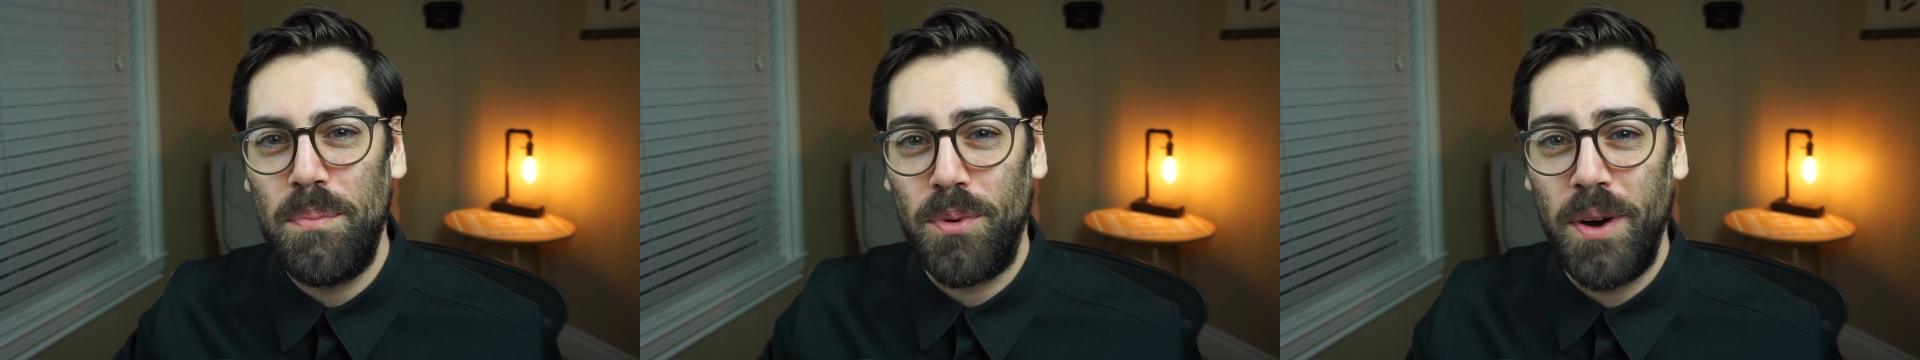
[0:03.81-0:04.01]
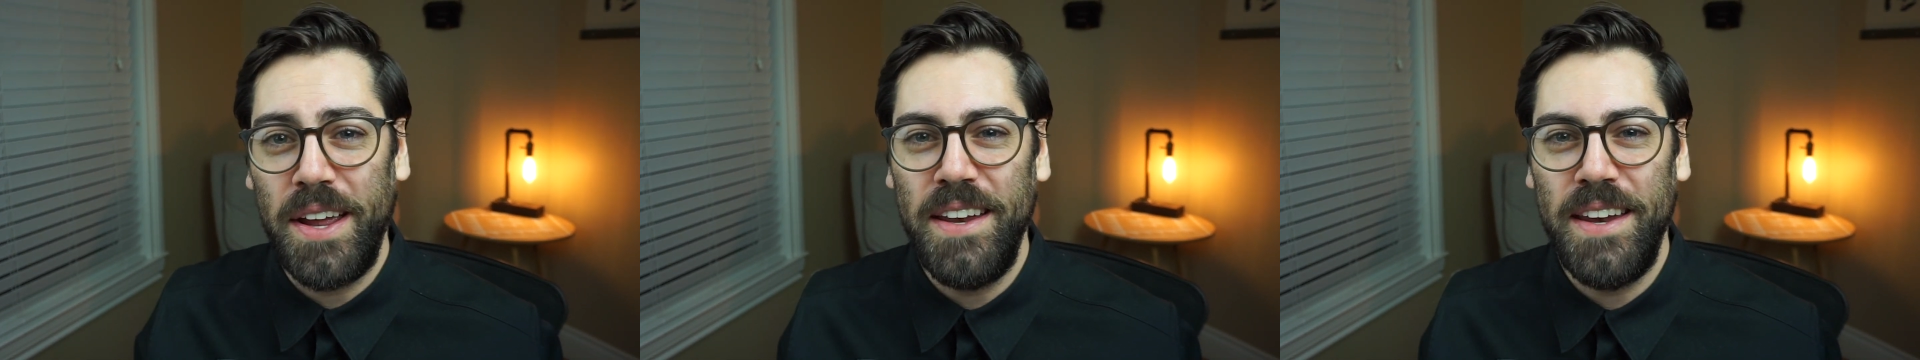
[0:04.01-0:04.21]

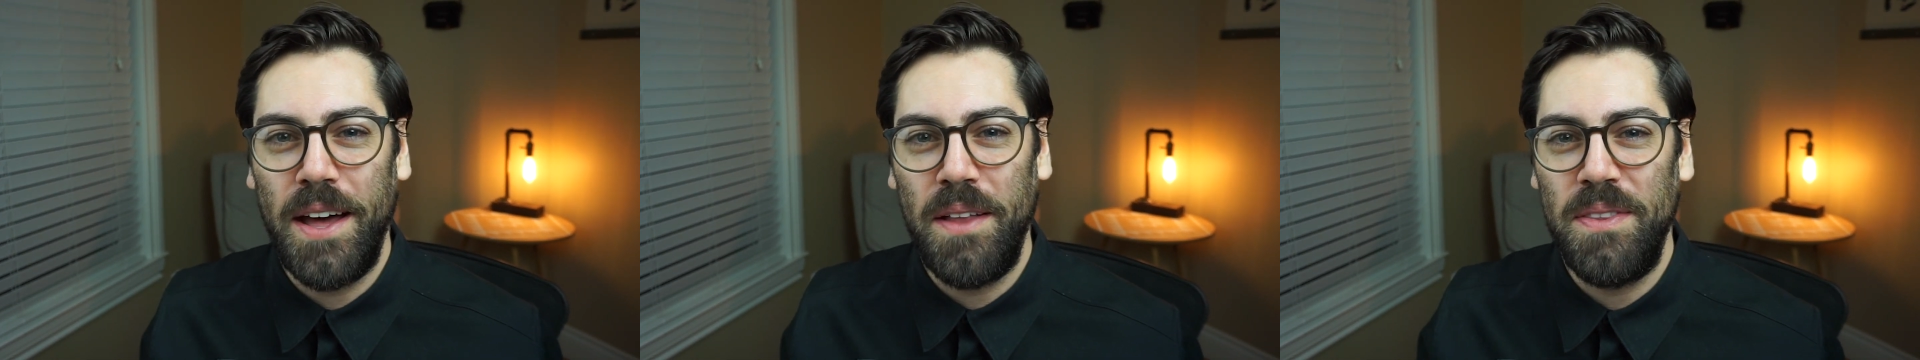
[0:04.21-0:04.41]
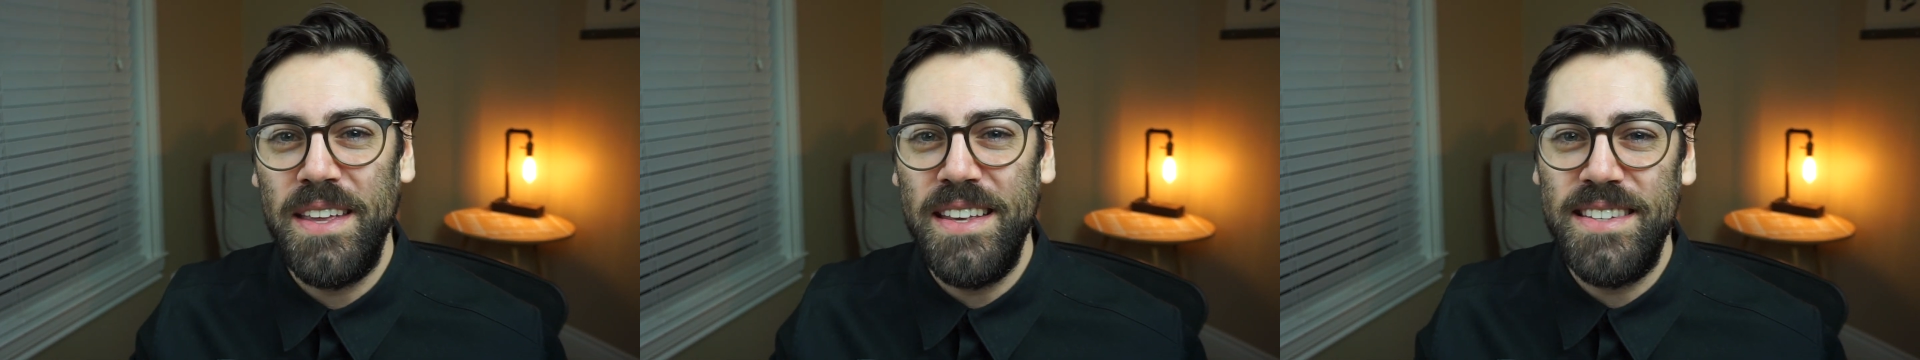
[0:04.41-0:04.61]
breaking
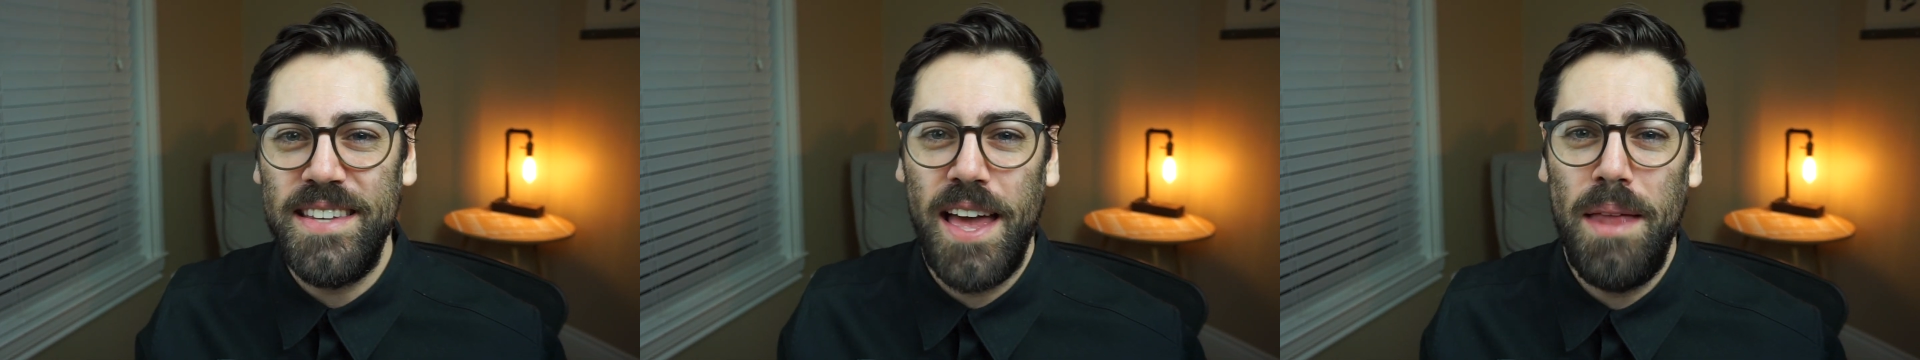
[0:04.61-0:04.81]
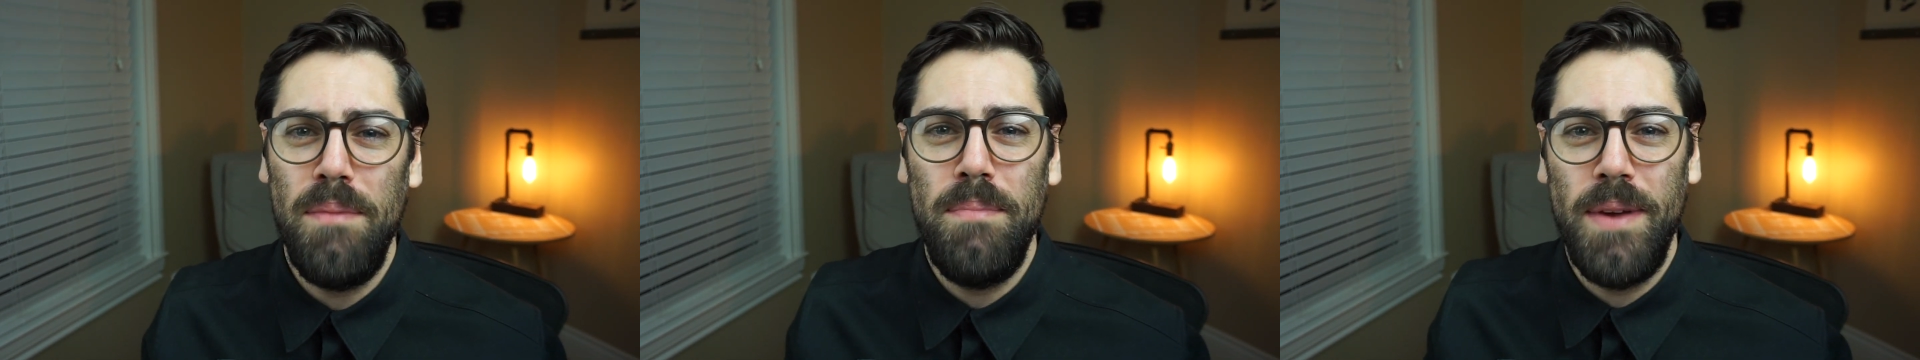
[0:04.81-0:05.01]
down the
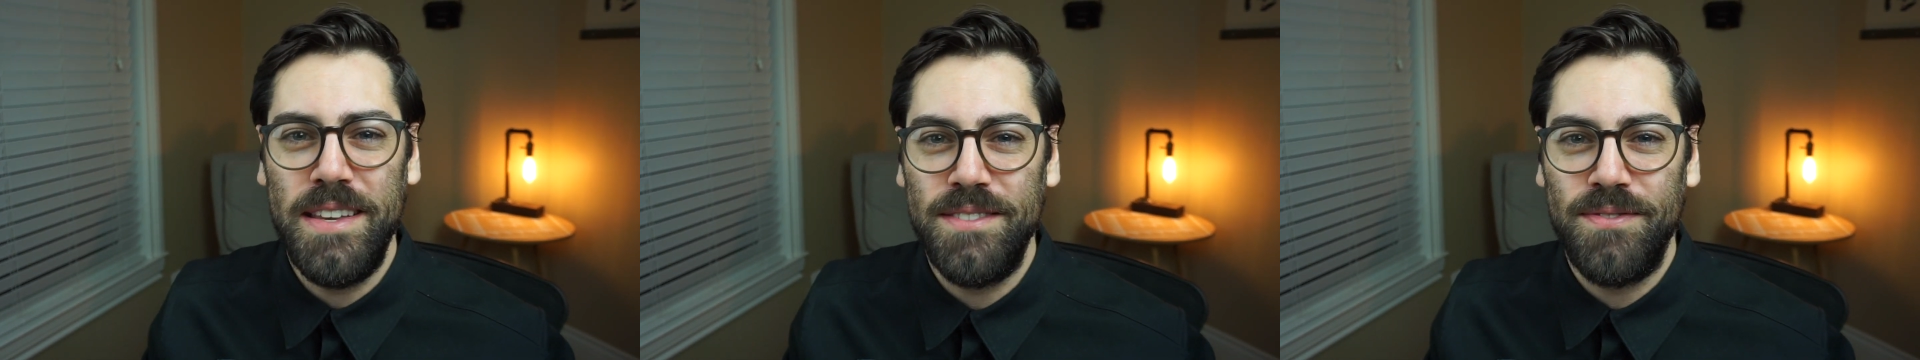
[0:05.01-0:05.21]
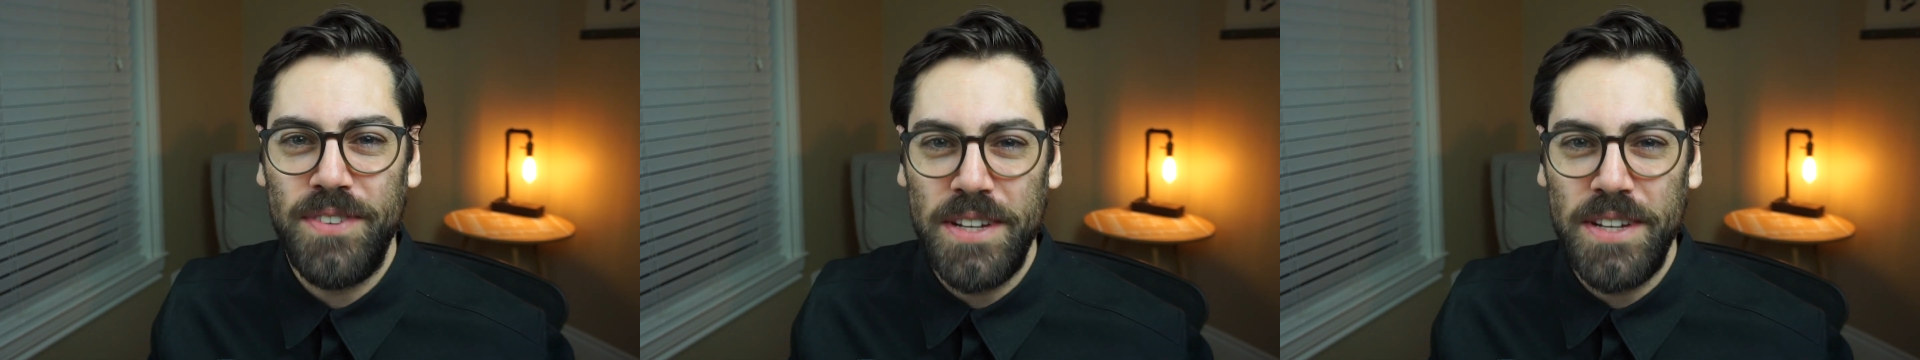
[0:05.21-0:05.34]
10 best